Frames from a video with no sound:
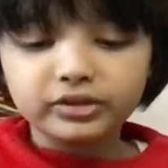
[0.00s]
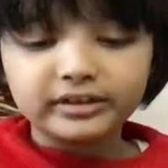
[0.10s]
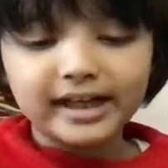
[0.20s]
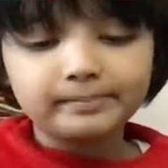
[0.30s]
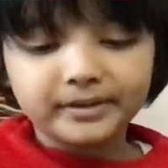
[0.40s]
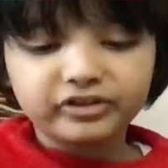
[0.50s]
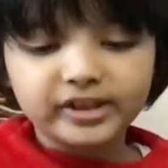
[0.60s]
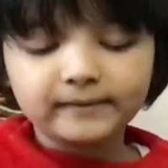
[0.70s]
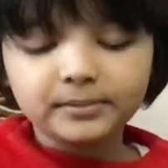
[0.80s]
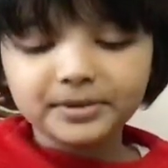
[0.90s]
the knight but
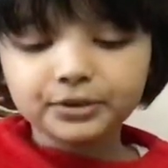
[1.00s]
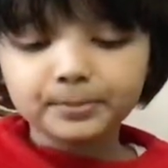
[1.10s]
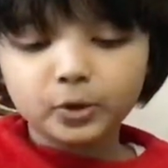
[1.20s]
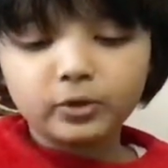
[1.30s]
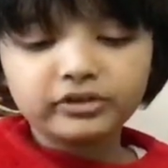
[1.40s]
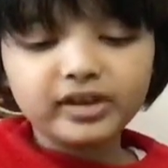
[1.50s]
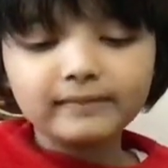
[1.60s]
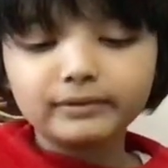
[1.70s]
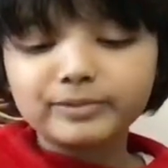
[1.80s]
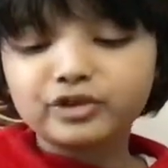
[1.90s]
save the bishop, or
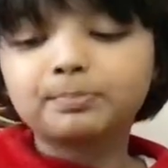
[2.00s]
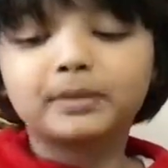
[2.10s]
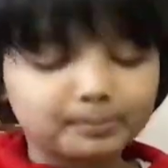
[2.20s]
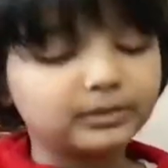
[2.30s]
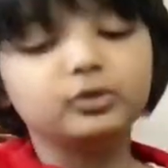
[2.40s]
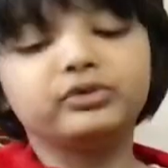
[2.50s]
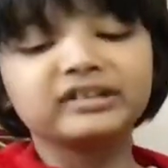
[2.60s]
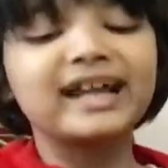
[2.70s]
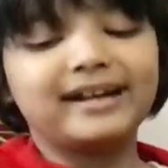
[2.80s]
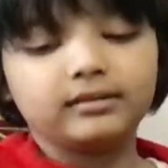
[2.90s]
save the bishop but lose
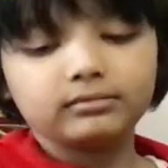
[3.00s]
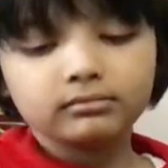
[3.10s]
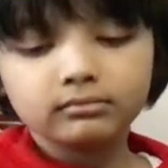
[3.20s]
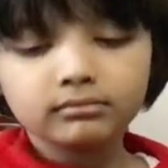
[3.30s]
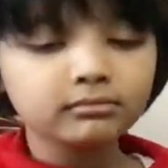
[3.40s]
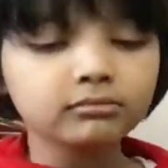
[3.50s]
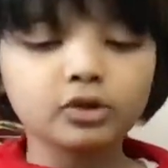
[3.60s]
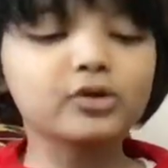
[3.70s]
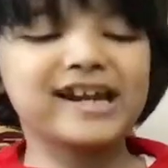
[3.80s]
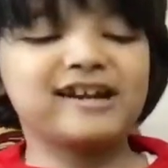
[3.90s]
the knight.
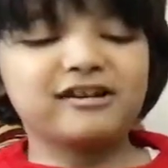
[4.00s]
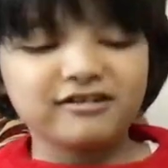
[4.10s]
So there.